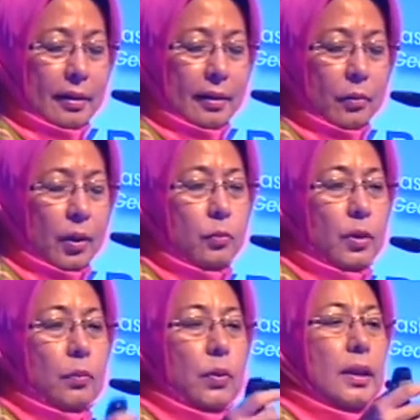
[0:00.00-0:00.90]

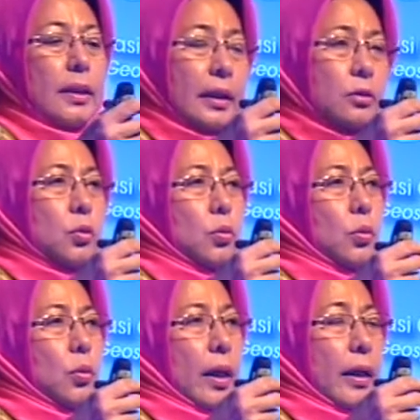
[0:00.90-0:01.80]
what we need
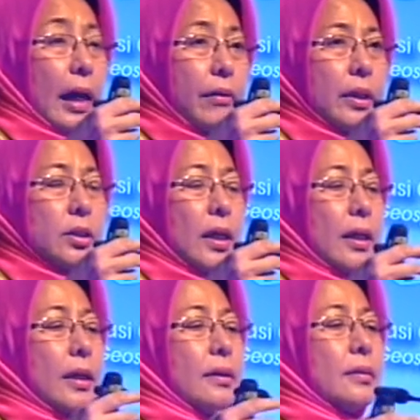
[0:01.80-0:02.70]
to encourage
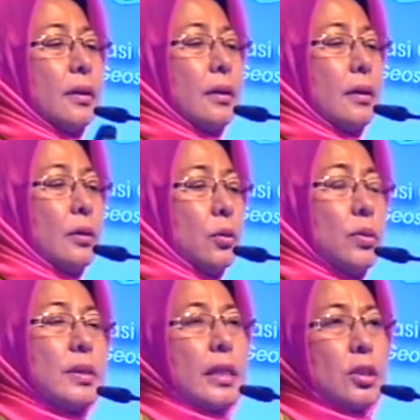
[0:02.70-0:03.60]
is the
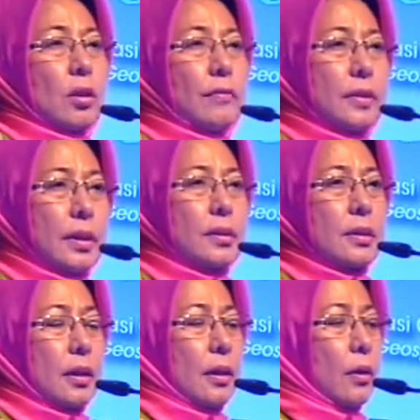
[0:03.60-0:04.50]
usage of this
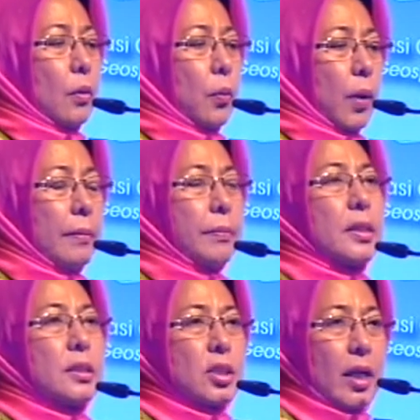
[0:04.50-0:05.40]

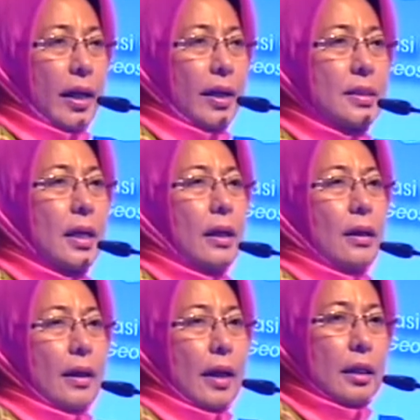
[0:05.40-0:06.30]
web-based GIS
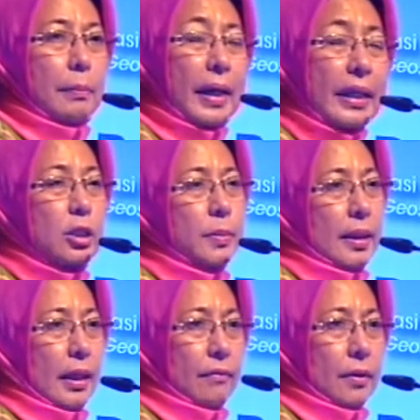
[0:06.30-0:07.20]
at the management
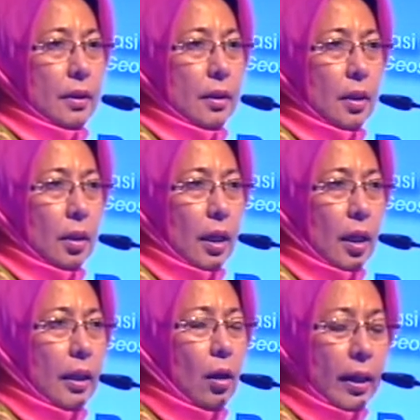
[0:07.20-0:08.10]
level,
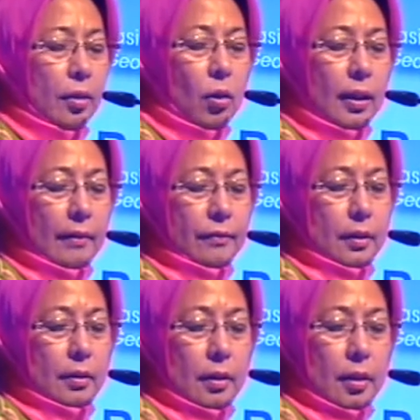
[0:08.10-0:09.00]
at all
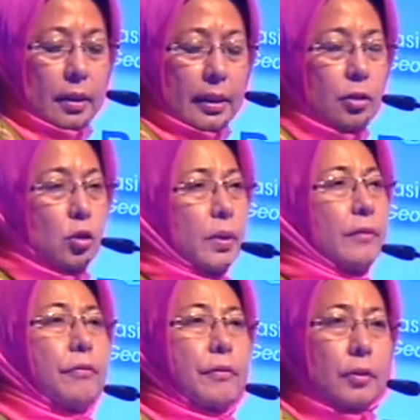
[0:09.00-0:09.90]
level. It has to be
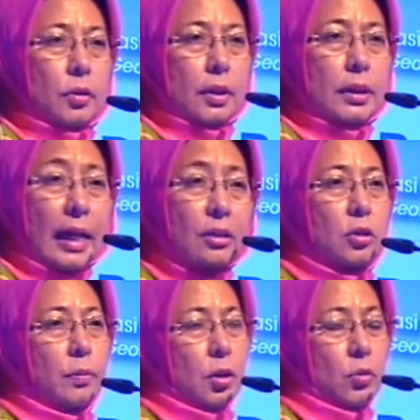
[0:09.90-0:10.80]

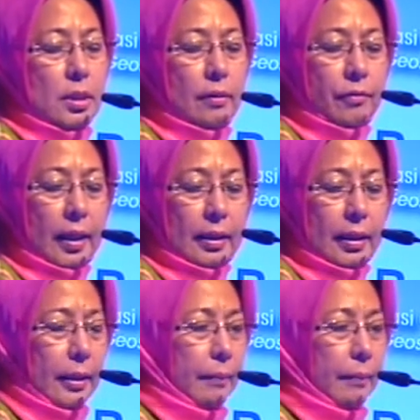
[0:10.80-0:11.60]
user friendly.